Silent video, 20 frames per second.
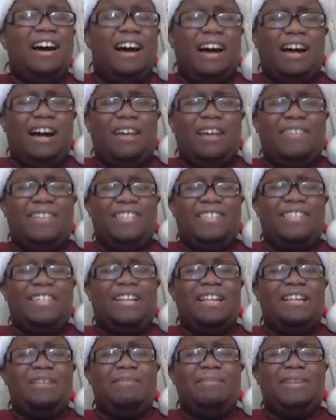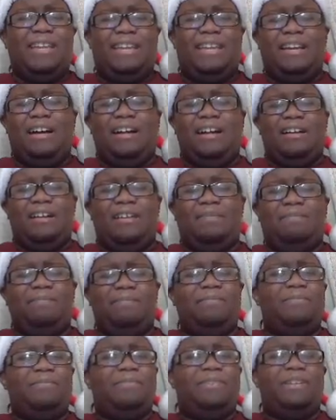Um, it's telling me.
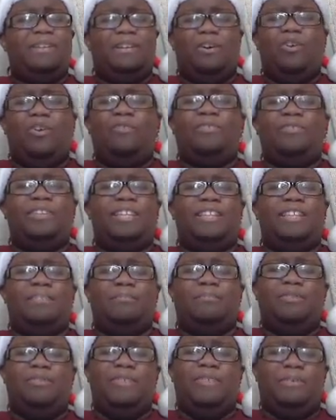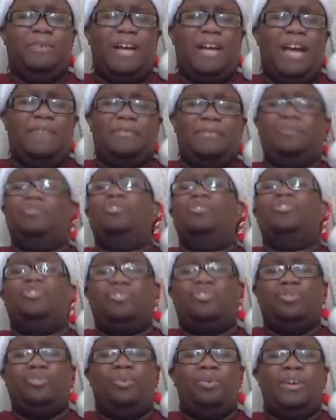Um, hopefully the movie will have a good
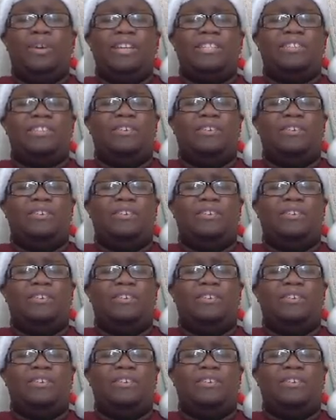story.